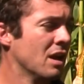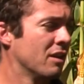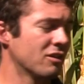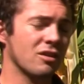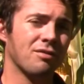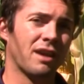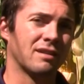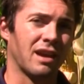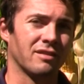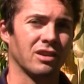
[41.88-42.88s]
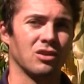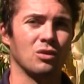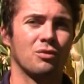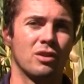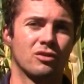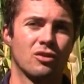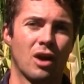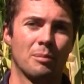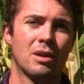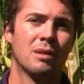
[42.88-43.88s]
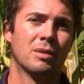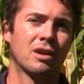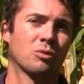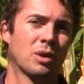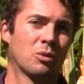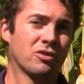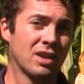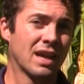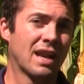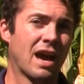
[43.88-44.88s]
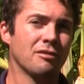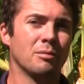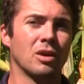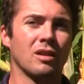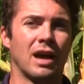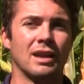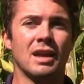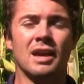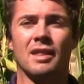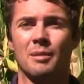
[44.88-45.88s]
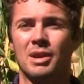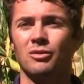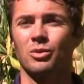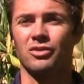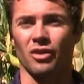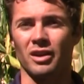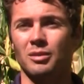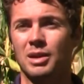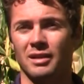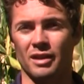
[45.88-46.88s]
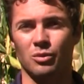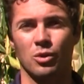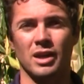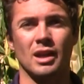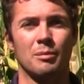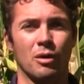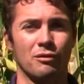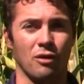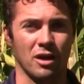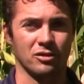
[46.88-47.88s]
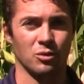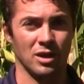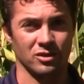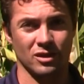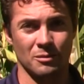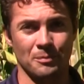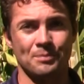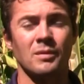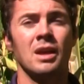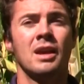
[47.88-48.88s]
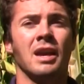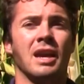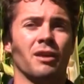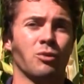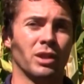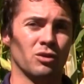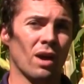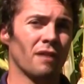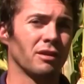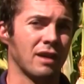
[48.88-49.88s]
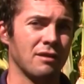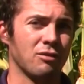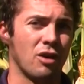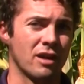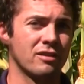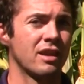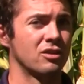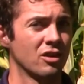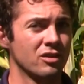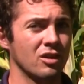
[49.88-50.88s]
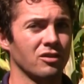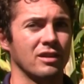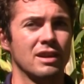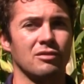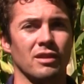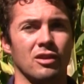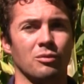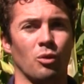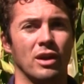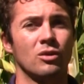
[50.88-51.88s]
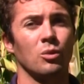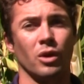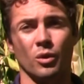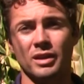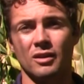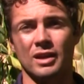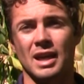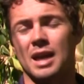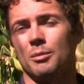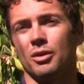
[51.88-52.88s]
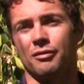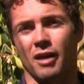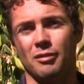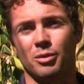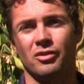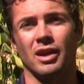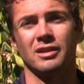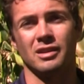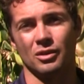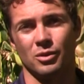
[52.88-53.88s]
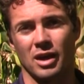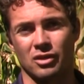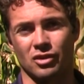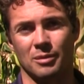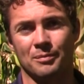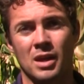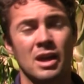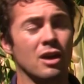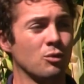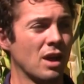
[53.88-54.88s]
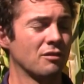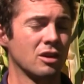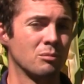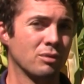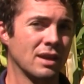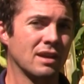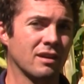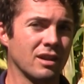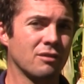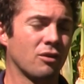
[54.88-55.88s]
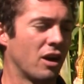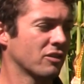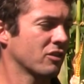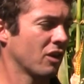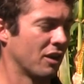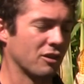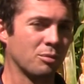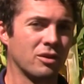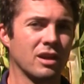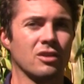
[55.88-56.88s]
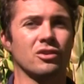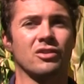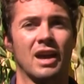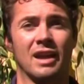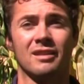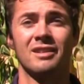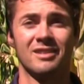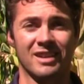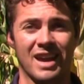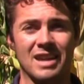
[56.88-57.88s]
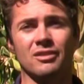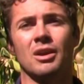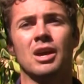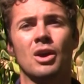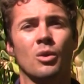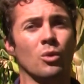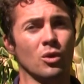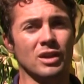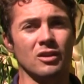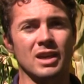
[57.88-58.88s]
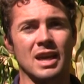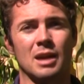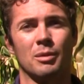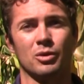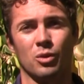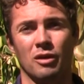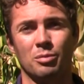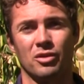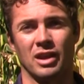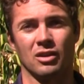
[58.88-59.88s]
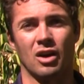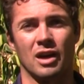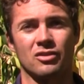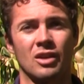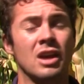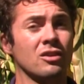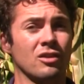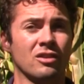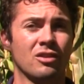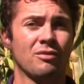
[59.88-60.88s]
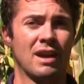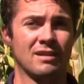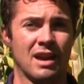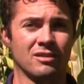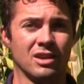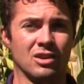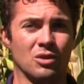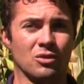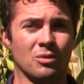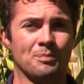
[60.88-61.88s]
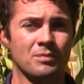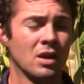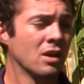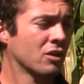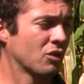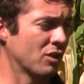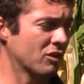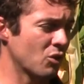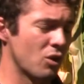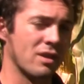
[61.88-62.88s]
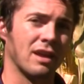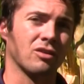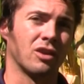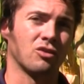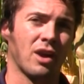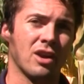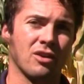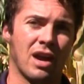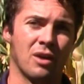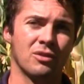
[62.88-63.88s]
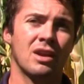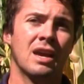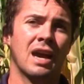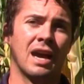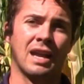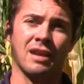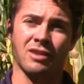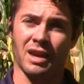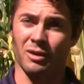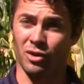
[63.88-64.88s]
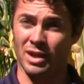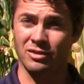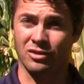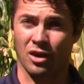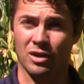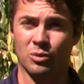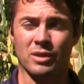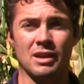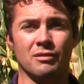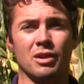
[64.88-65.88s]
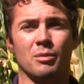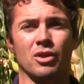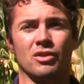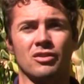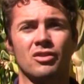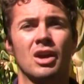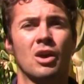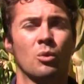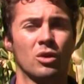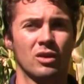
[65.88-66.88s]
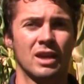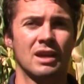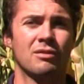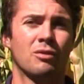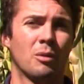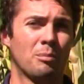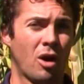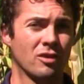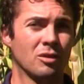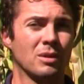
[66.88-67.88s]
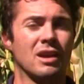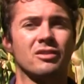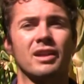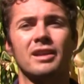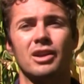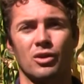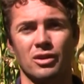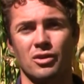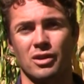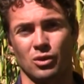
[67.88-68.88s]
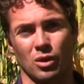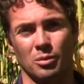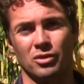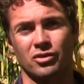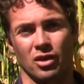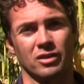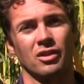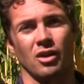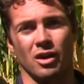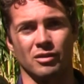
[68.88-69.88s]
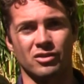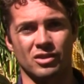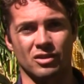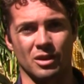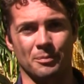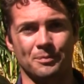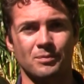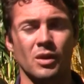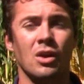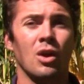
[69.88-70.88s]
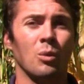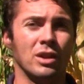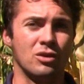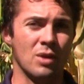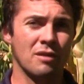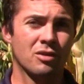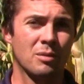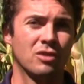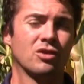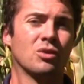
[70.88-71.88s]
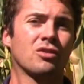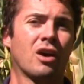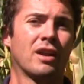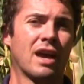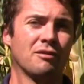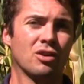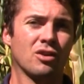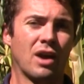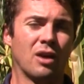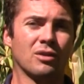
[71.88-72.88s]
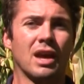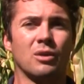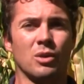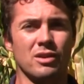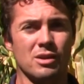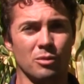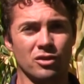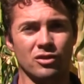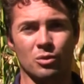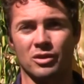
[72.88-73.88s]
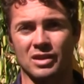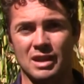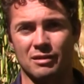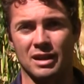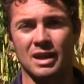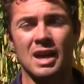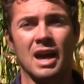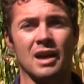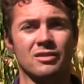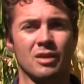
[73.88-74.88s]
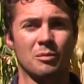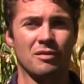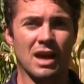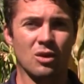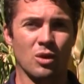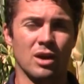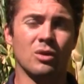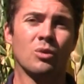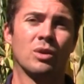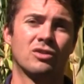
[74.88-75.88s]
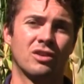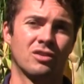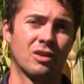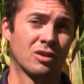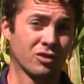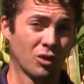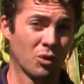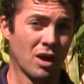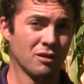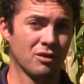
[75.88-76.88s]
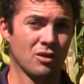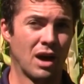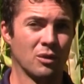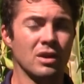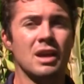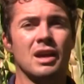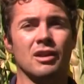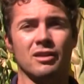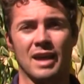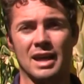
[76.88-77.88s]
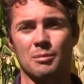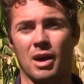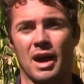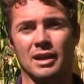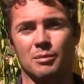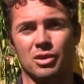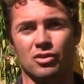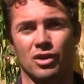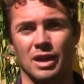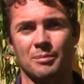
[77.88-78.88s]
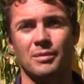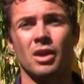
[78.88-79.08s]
This is fantastic news for this crop, because when we're sitting at half milk line, that means we're starting to be less worried about frost risk. If we do have a light frost that just kills the leaves at this point, we're only looking at about a 5% yield reduction. If we have a complete killing frost on this particular stand tonight, we're only looking at about 12% loss. So this is fantastic news. So this corn that's on drier ground and has a great start with even emergence, we're looking for possibly a slightly earlier than normal start to the harvest season. We do have some issues on heavier ground and where the emergence wasn't even, as some of that corn, which is slower out of the ground, is lagging behind in maturity.